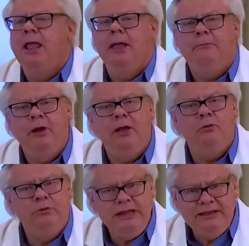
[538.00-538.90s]

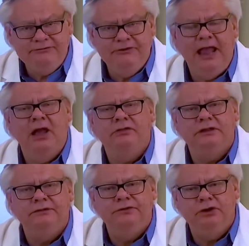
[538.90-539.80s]
Well, we have found
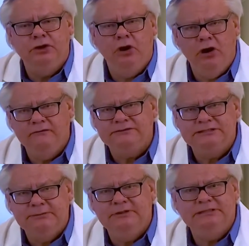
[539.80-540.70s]
that if you can harvest
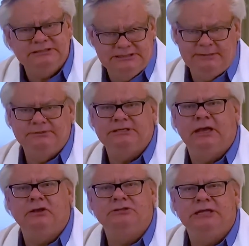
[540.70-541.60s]
some of these stem
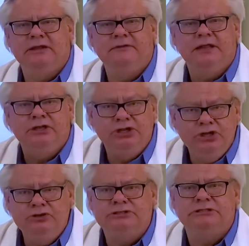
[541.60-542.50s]
cells and then
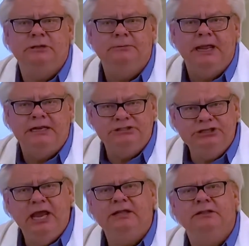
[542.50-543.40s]
use them and
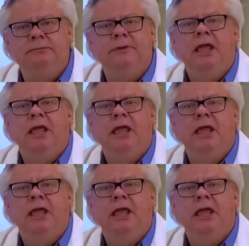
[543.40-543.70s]
inject them,